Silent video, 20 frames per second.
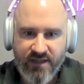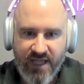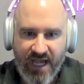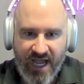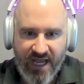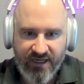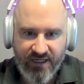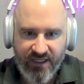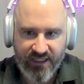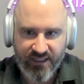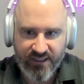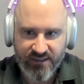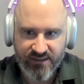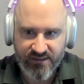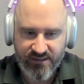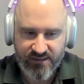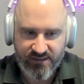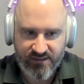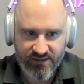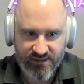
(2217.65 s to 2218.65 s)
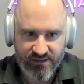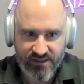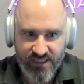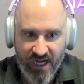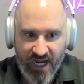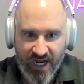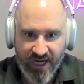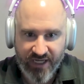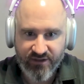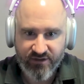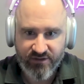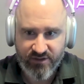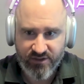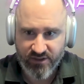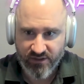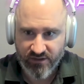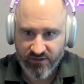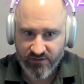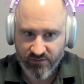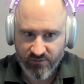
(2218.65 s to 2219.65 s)
that is designed
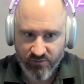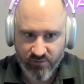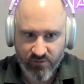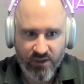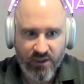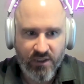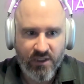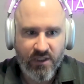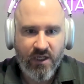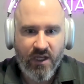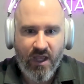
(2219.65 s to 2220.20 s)
to